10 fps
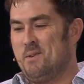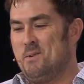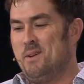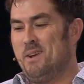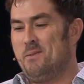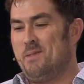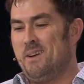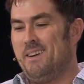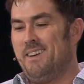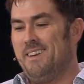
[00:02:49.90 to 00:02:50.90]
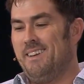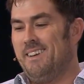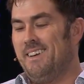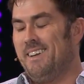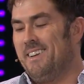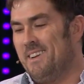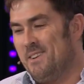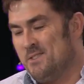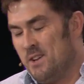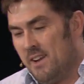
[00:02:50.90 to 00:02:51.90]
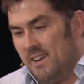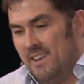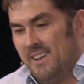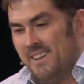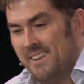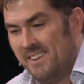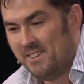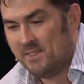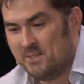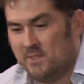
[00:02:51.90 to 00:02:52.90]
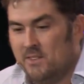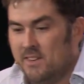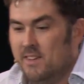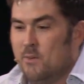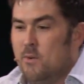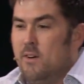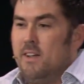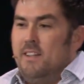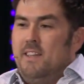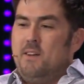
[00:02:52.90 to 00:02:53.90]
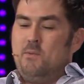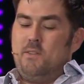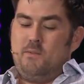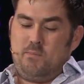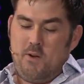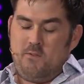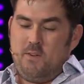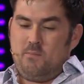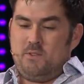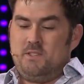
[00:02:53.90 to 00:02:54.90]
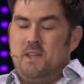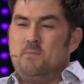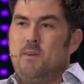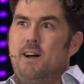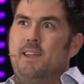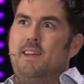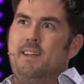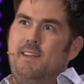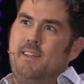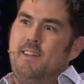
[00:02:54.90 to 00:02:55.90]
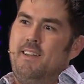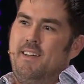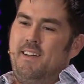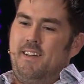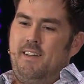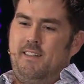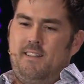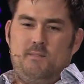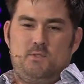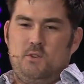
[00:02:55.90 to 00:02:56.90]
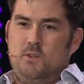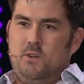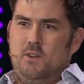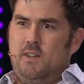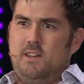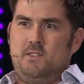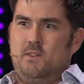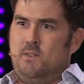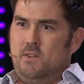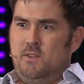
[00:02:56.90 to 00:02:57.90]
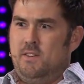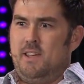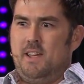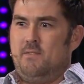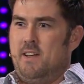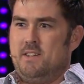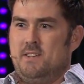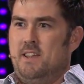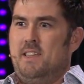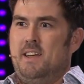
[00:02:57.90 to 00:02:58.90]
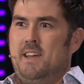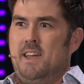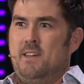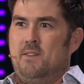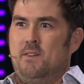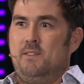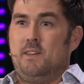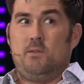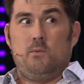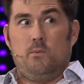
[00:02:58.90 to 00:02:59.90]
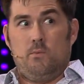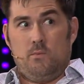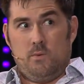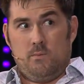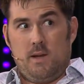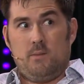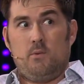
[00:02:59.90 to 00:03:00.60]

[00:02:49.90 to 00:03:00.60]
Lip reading: you get up there and you're checking in, he goes, you can either walk in there with a perfect, pristine body, and I'm sure they're going to look at you going, you didn't take advantage of anything I gave you. He's like, when my